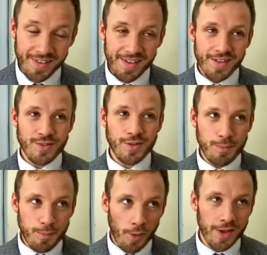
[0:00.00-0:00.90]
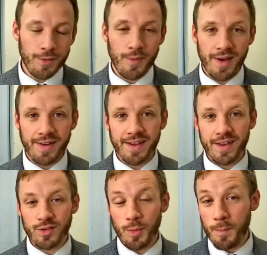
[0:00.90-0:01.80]
symbolic way that
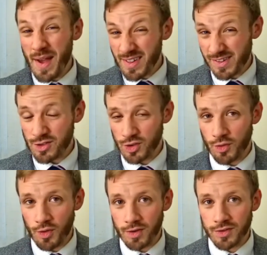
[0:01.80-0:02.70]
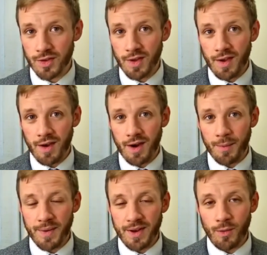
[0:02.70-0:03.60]
gets the message across
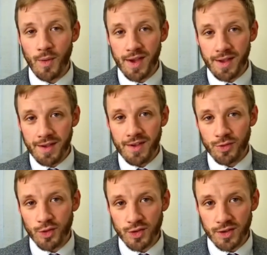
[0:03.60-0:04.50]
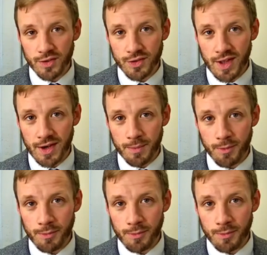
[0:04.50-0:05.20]
in a way that's understandable.